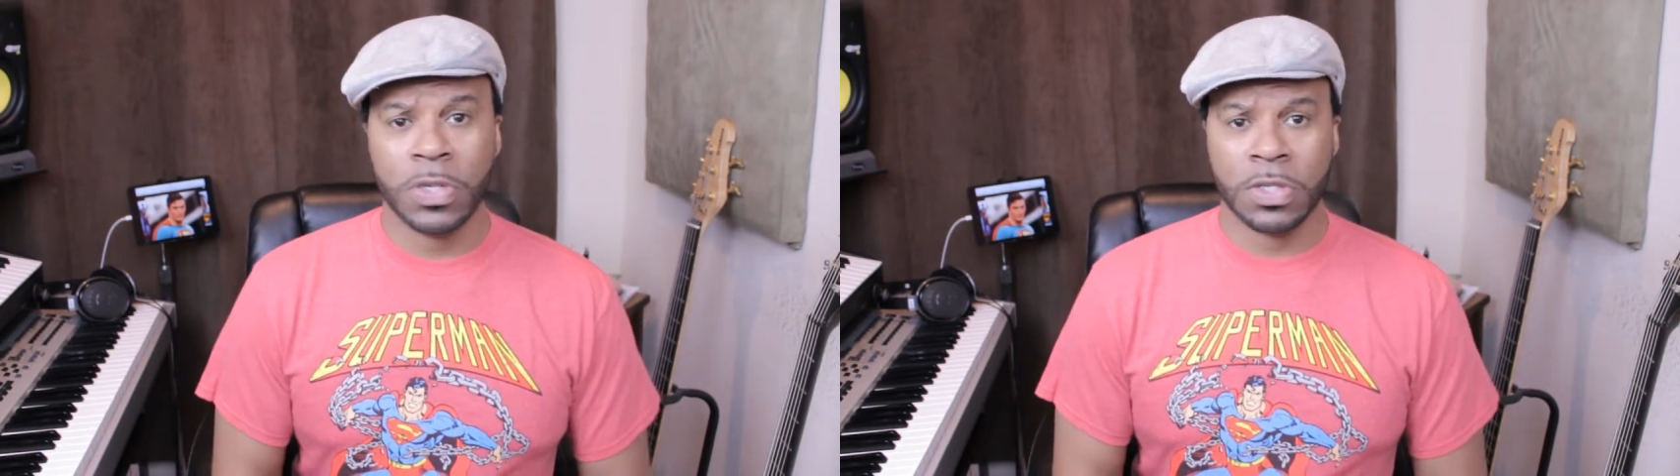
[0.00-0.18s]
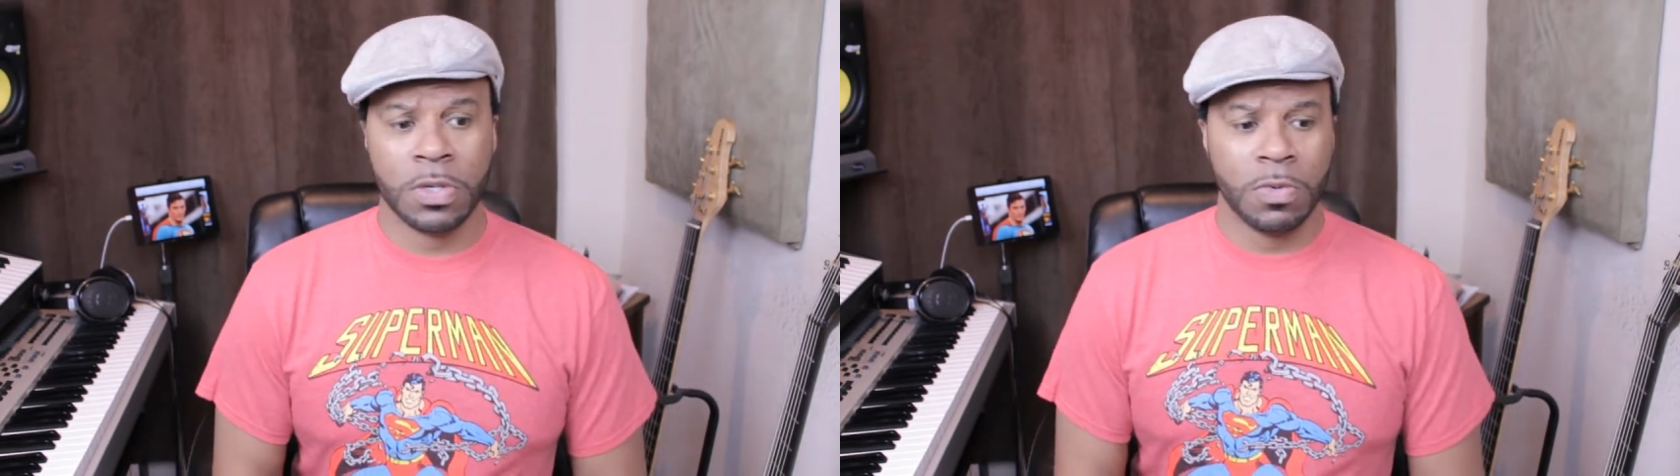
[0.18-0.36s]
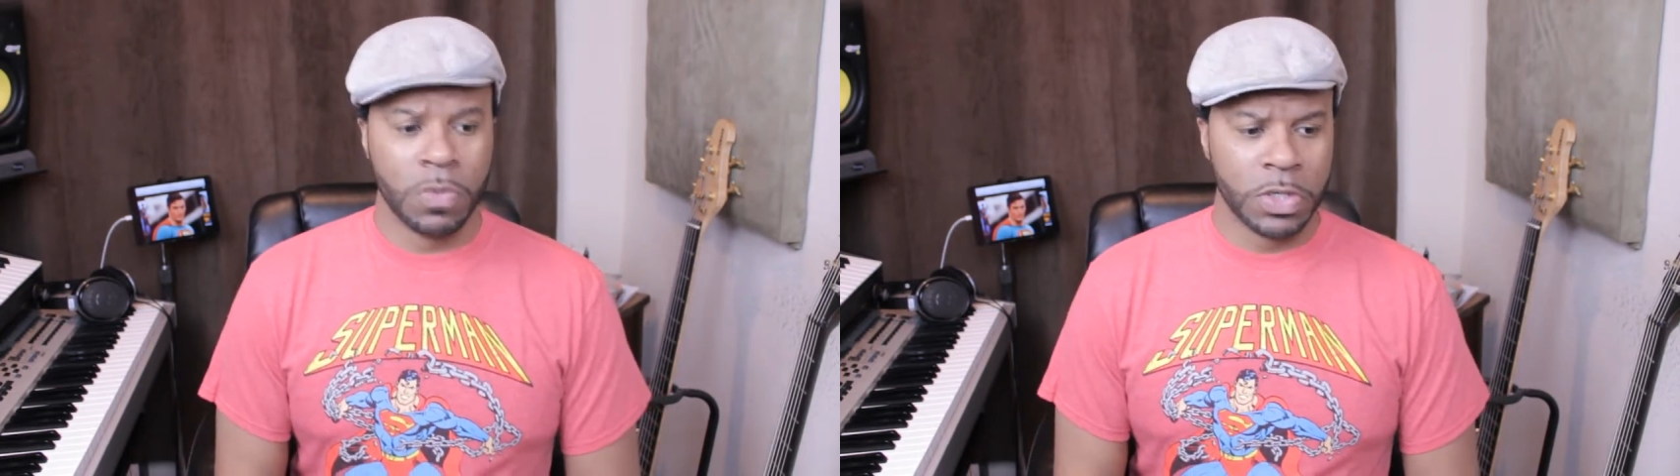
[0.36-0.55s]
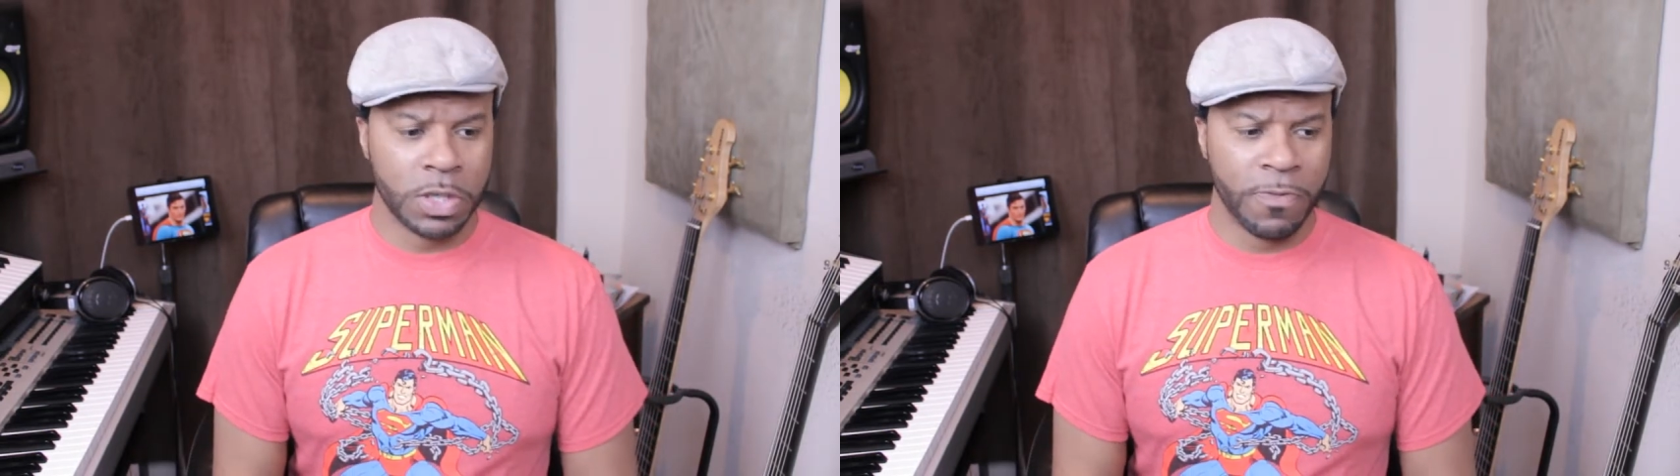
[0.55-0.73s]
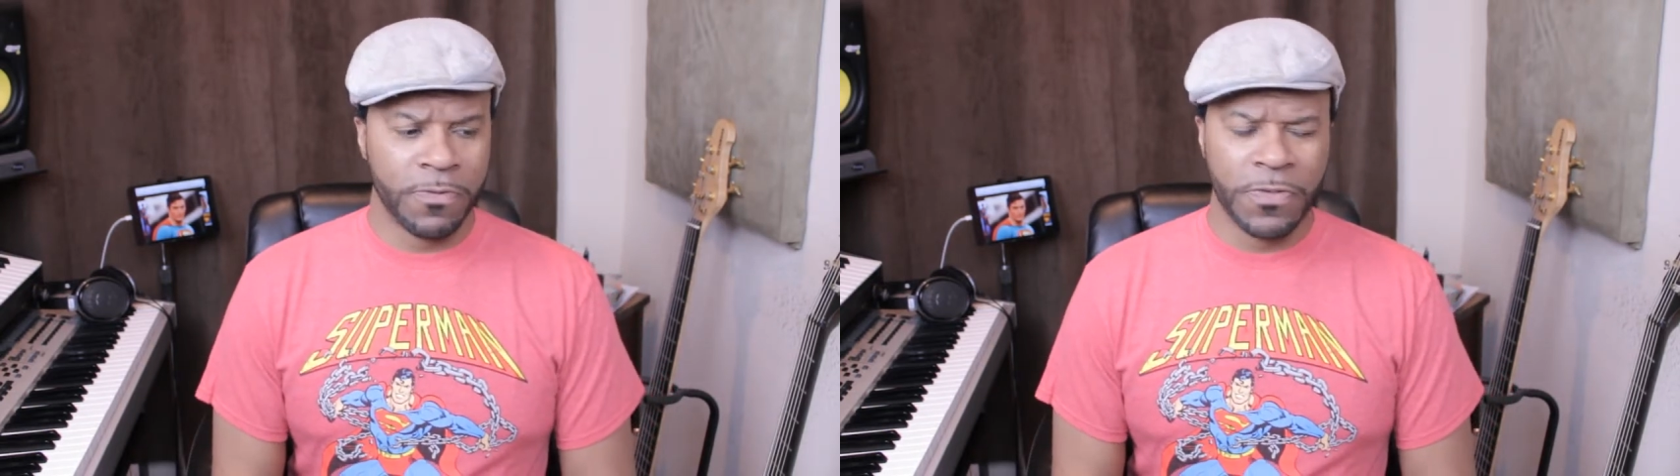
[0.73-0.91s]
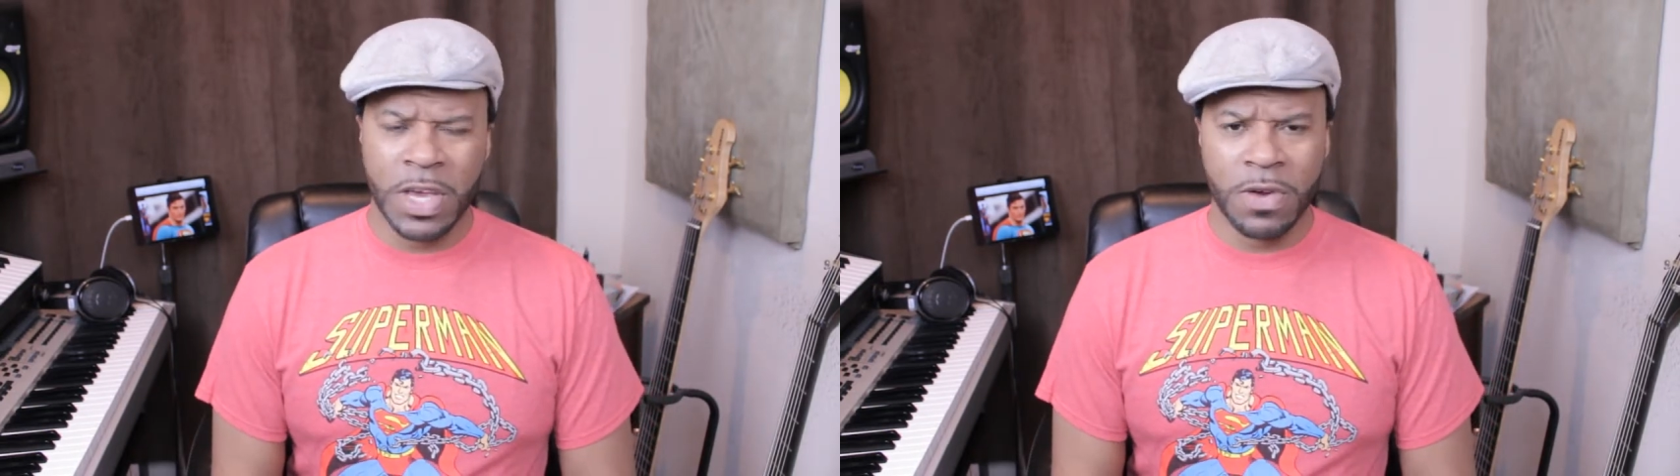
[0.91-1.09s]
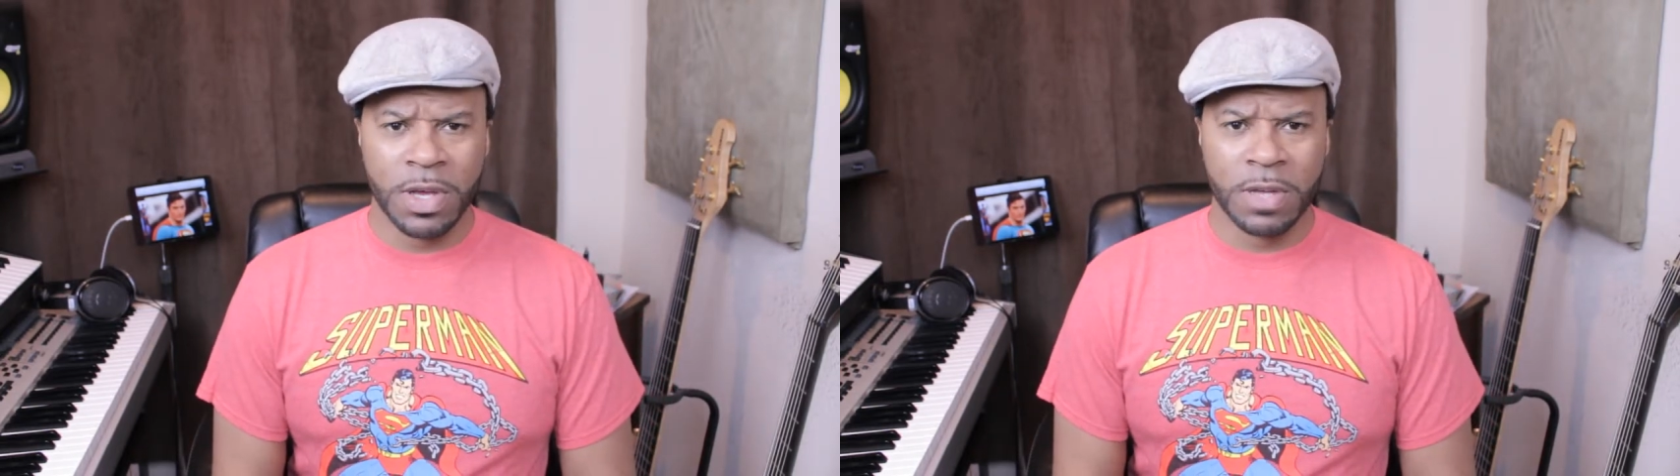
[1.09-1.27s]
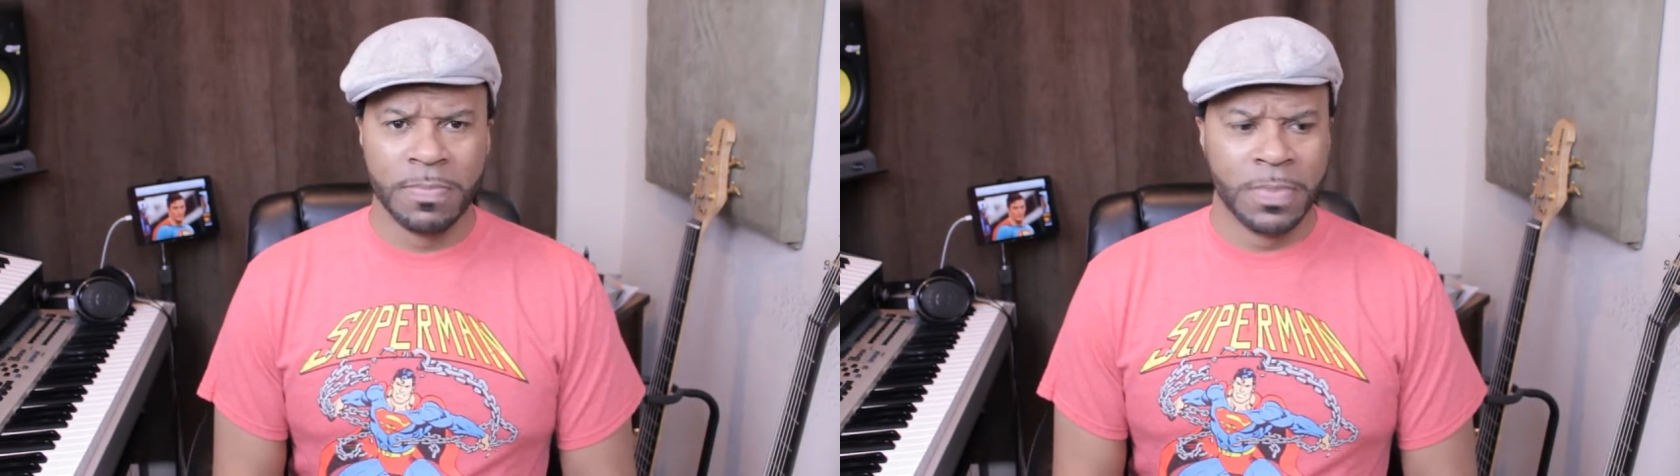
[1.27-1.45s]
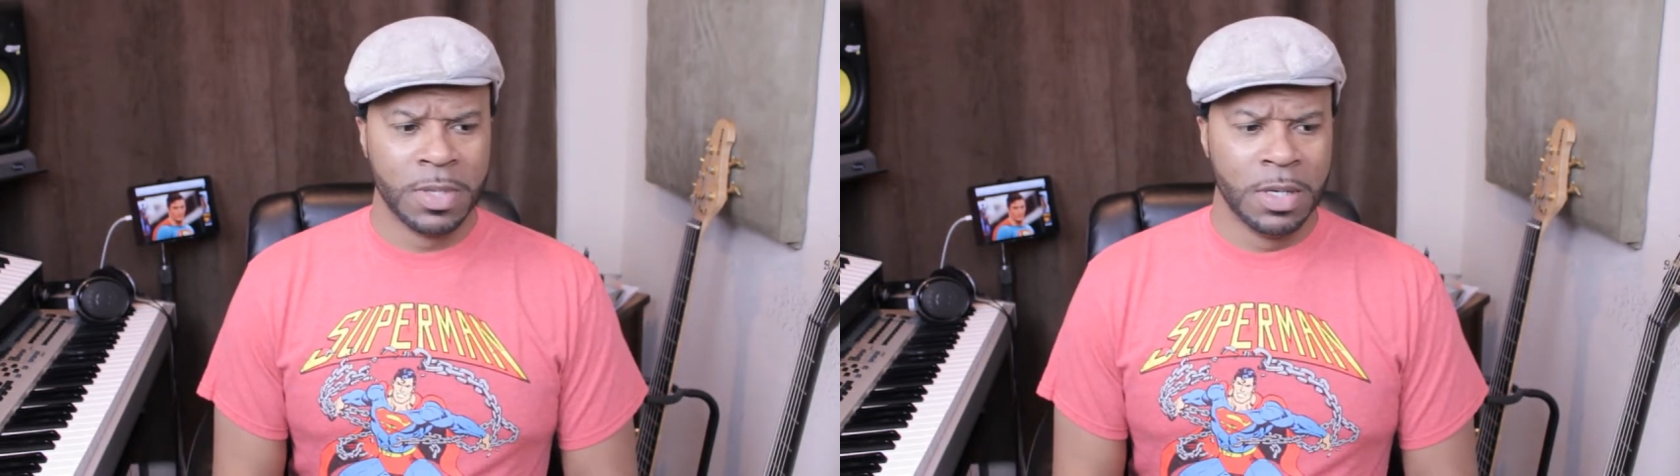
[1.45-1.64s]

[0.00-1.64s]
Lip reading: was a very